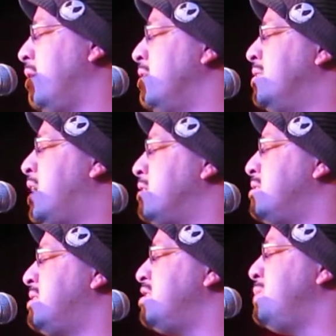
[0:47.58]
The doctor
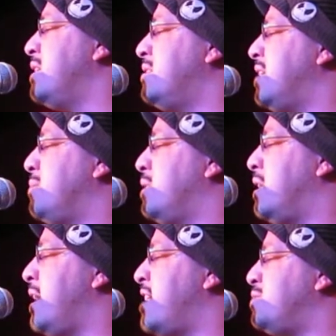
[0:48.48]
sits me at the table and
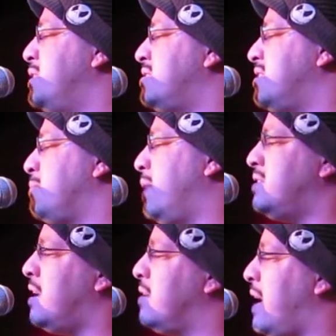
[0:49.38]
he asks me to stick my
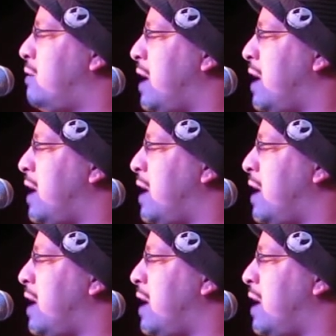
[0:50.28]
tongue out.